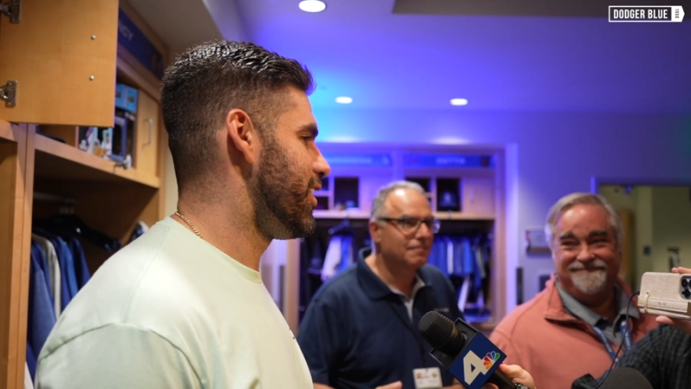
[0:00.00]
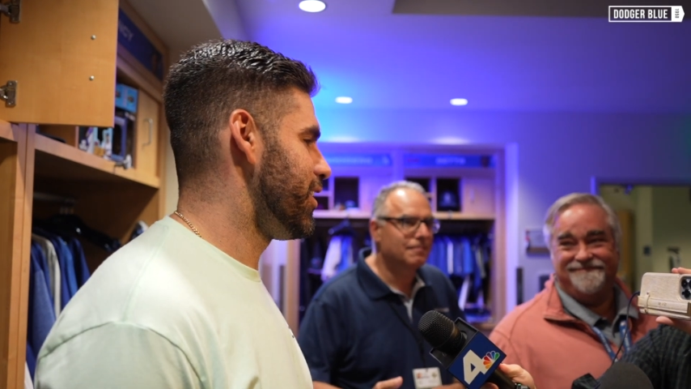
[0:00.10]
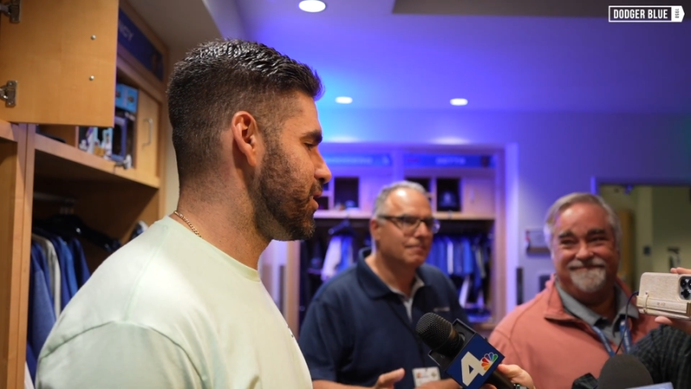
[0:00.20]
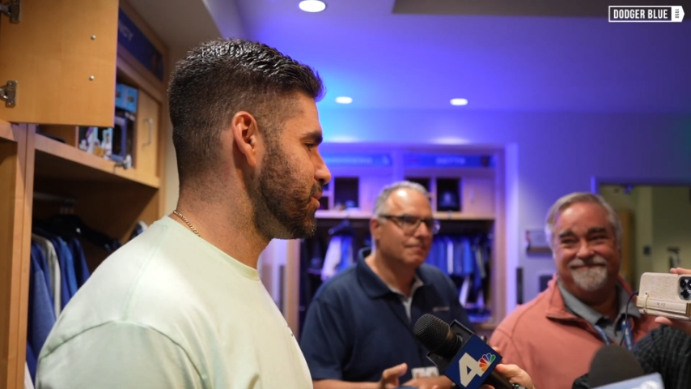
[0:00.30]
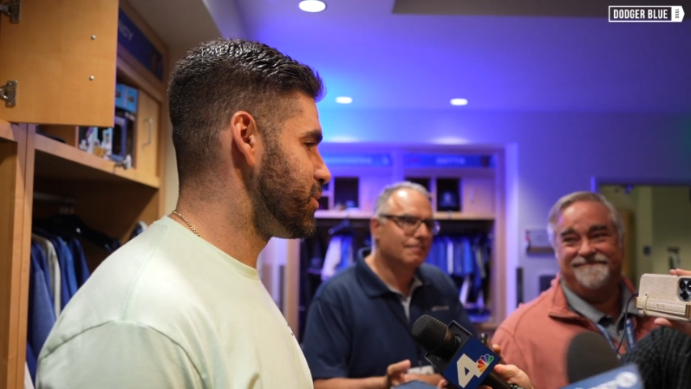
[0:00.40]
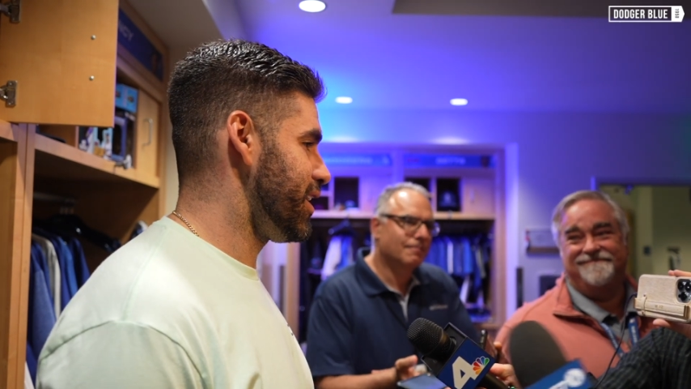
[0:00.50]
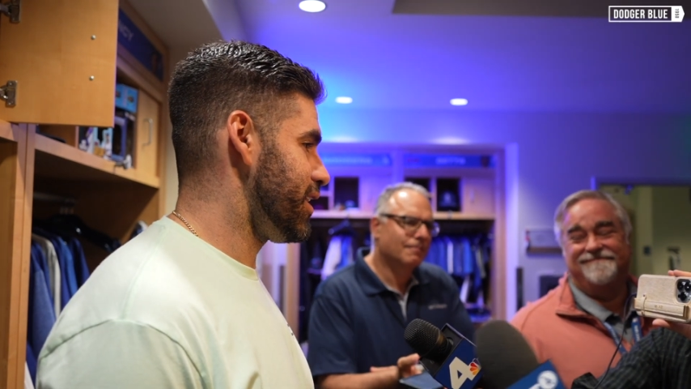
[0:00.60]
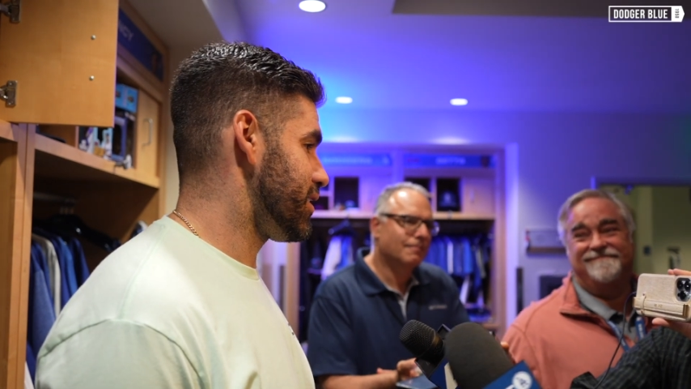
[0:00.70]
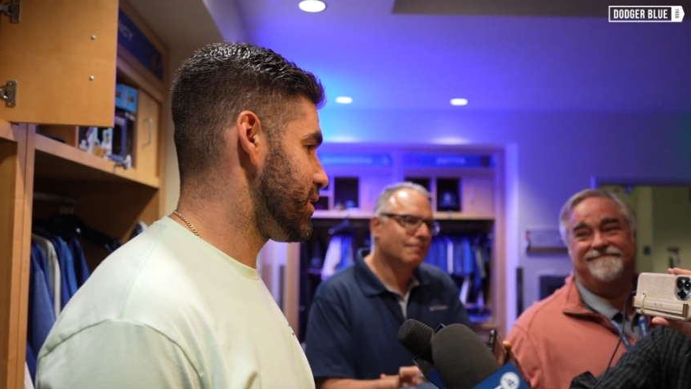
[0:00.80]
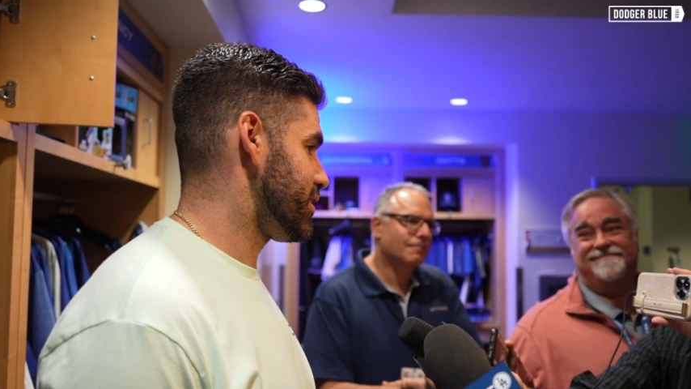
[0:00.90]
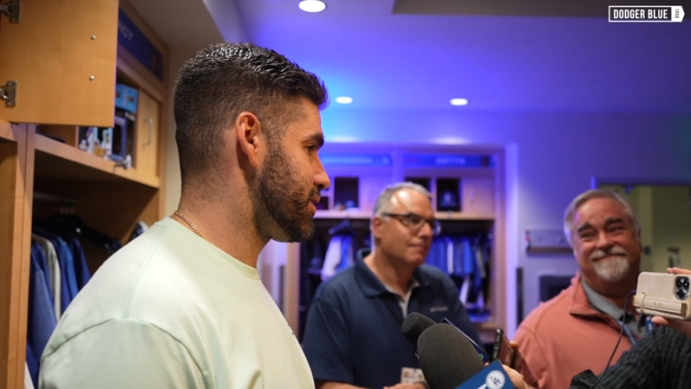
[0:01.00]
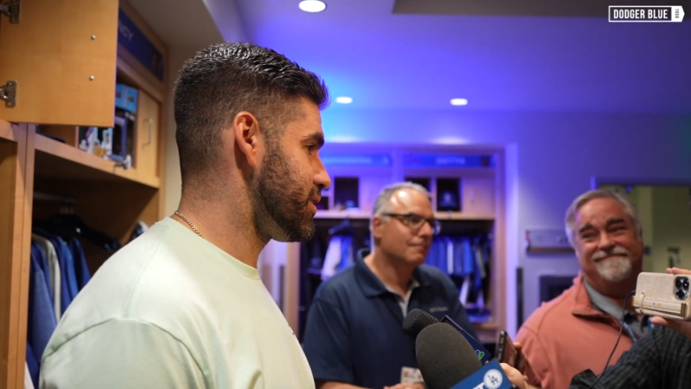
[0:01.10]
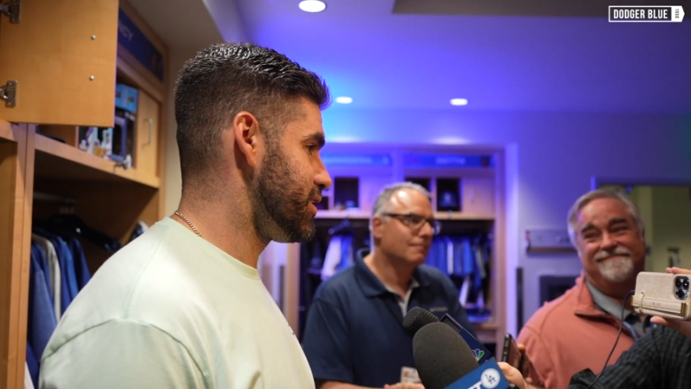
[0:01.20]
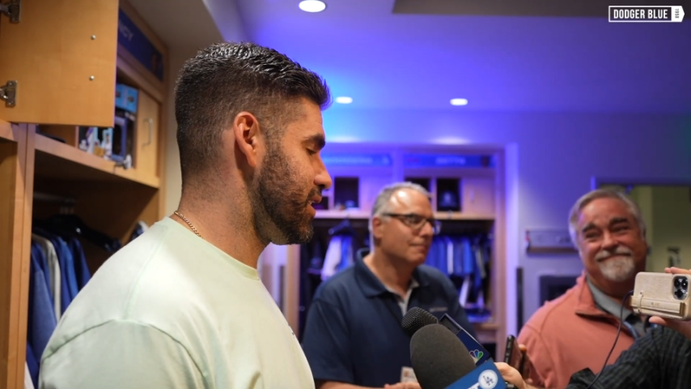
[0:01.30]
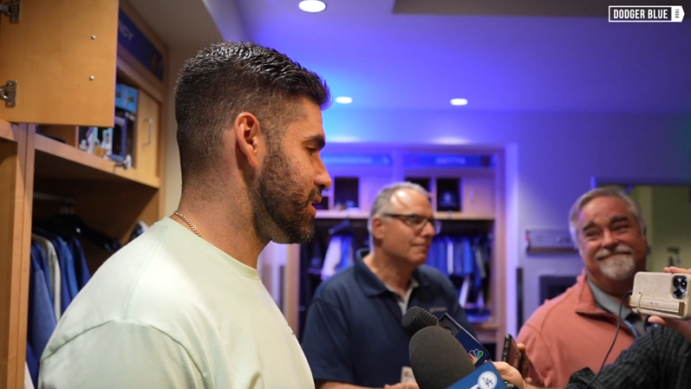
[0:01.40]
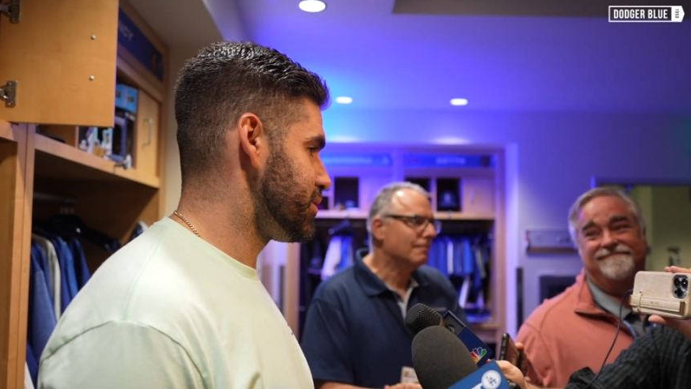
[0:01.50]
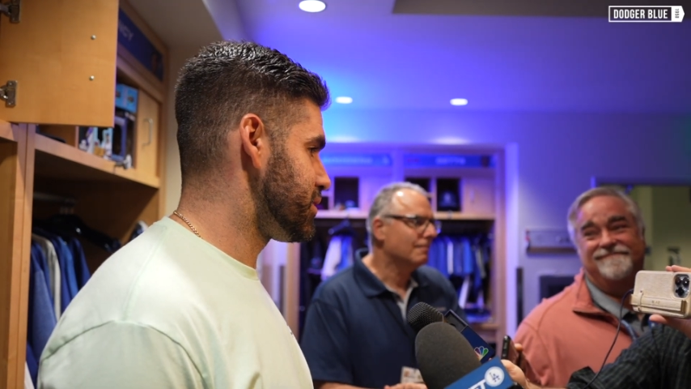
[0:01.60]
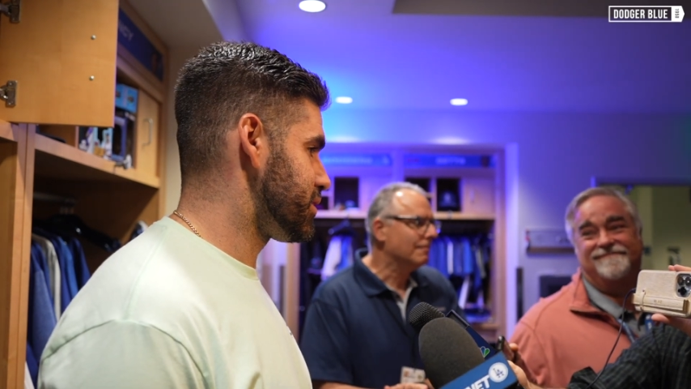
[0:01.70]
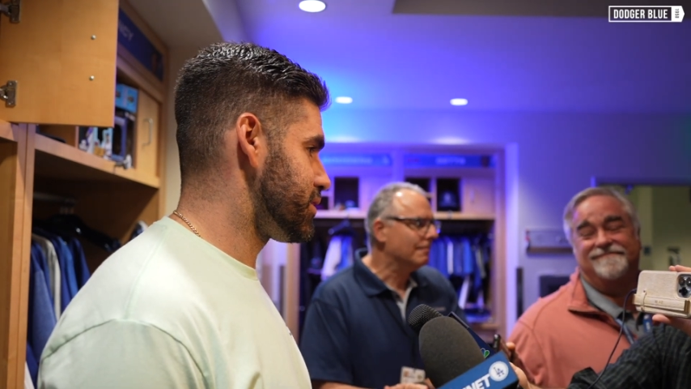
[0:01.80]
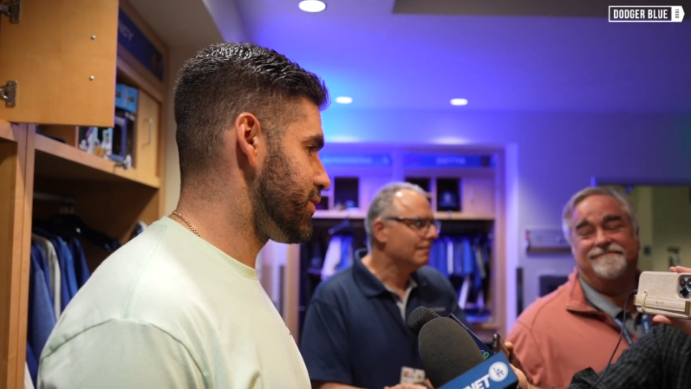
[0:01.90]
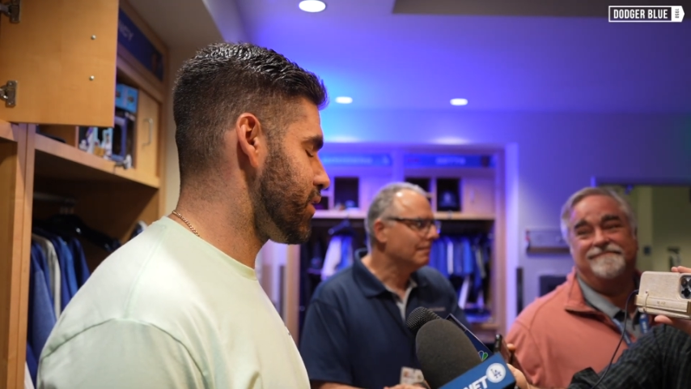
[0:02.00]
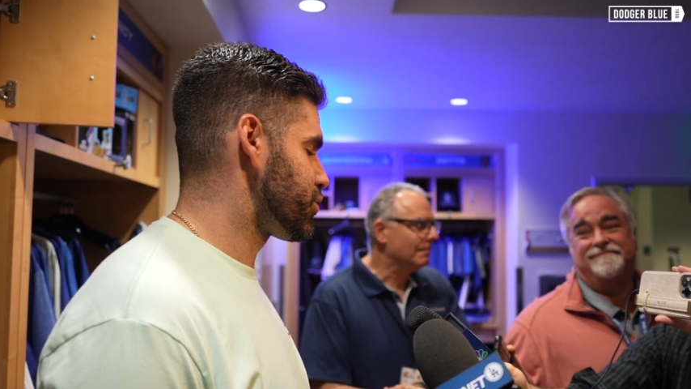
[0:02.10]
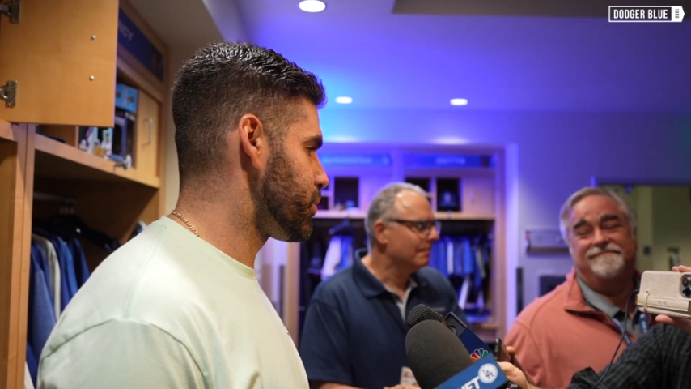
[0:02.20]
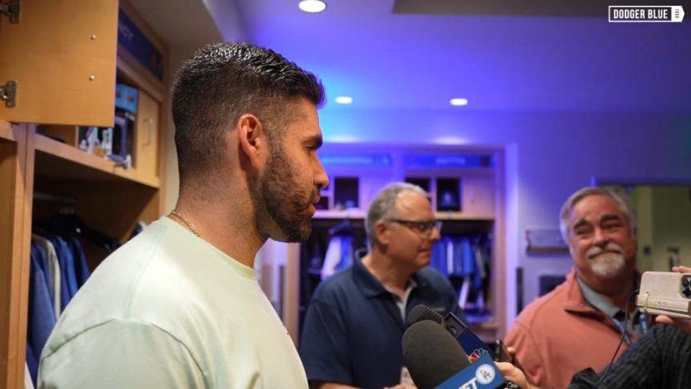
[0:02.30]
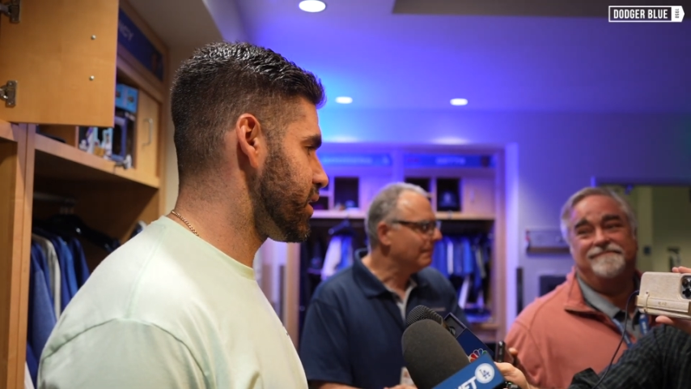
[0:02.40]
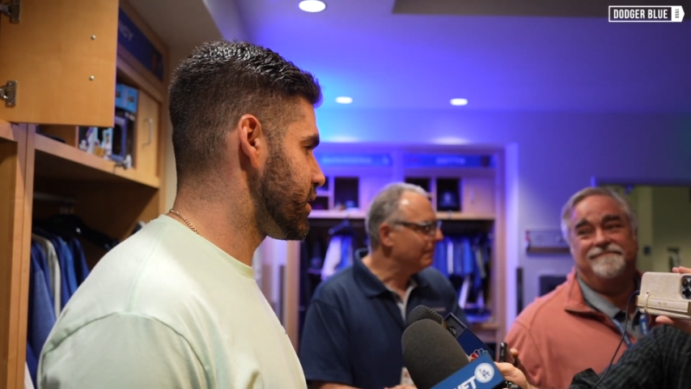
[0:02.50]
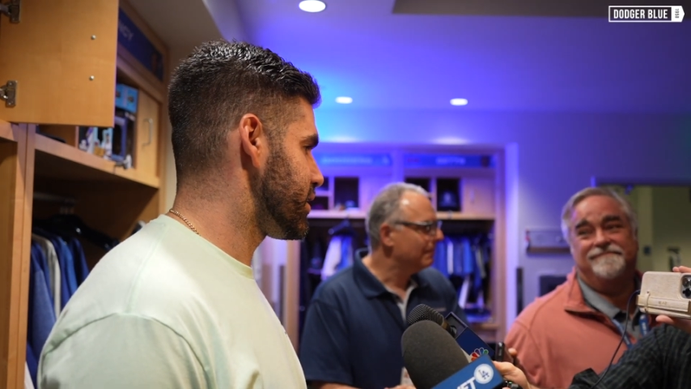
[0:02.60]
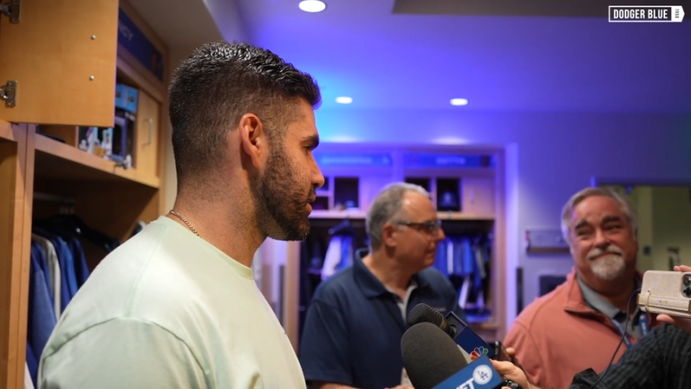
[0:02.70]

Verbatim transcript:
Speaker 1: on, um, yeah. Goes all the way to win. Yeah, it's a five tool player.